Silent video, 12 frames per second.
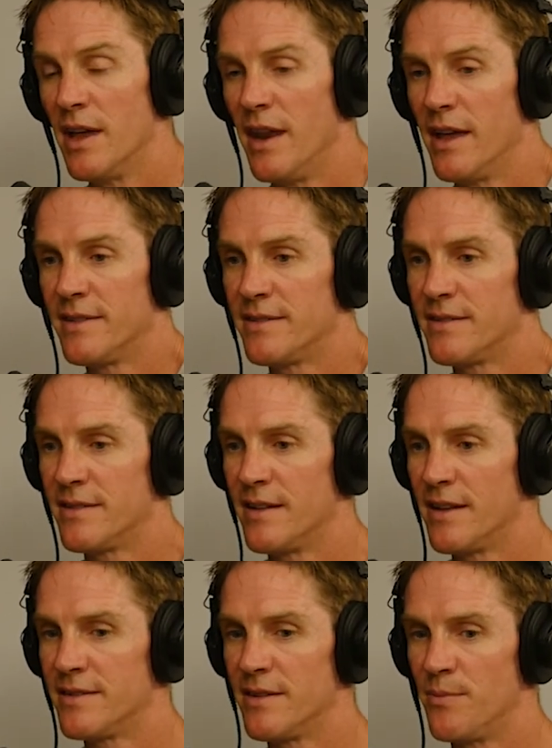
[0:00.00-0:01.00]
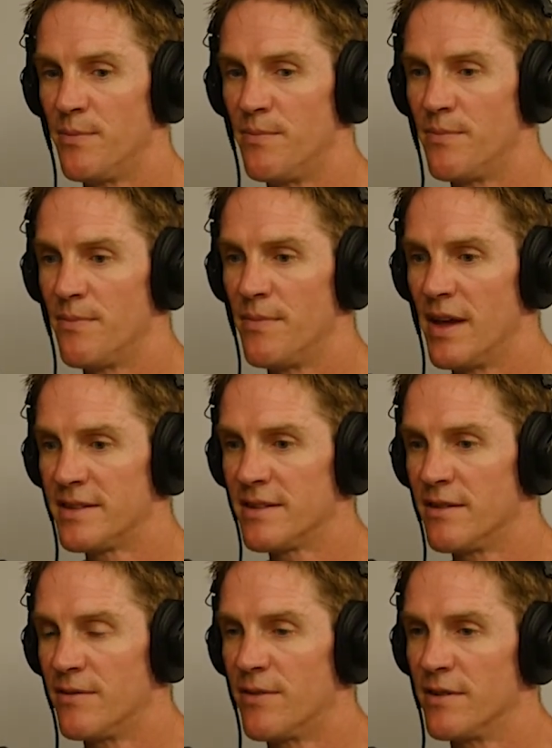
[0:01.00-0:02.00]
And that's a
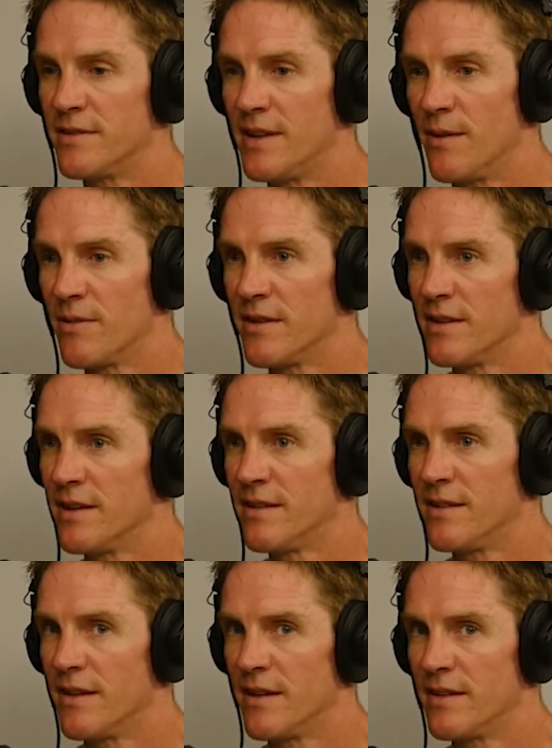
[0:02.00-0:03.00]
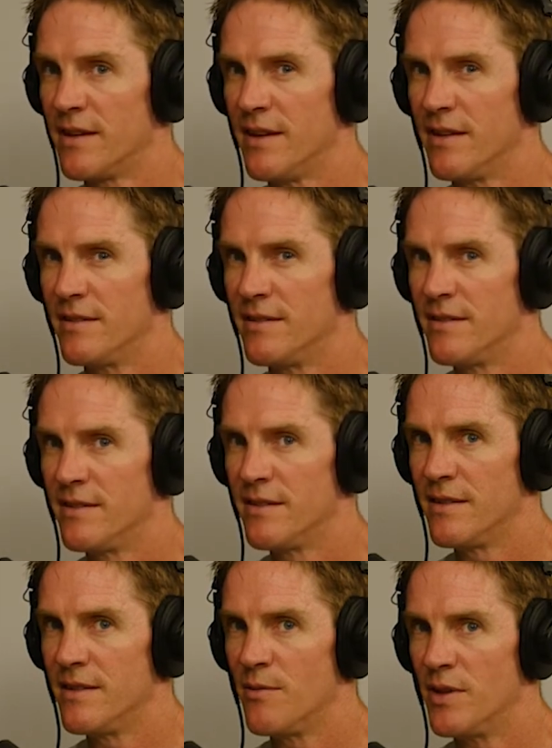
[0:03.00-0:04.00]
good first step, because I think a lot of the kids,
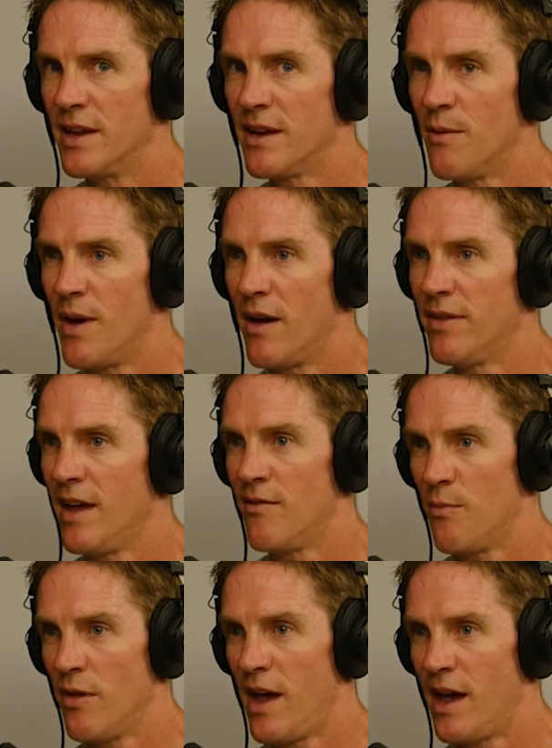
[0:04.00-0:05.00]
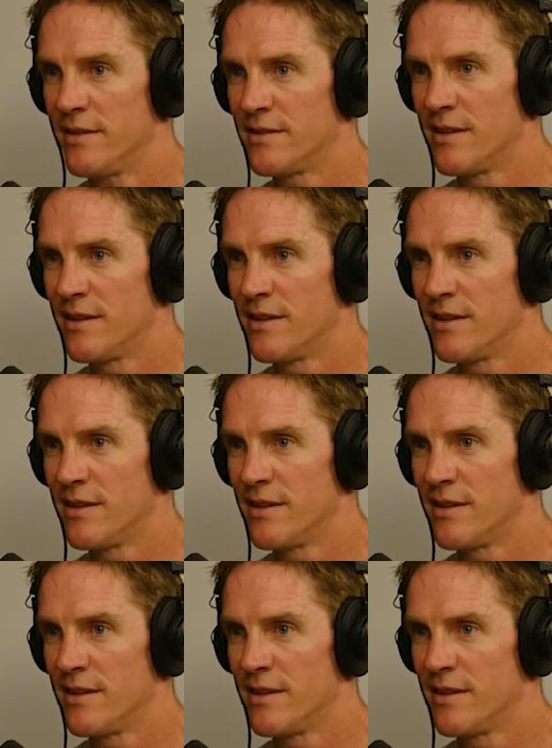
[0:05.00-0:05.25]
when they come out, they have a blast.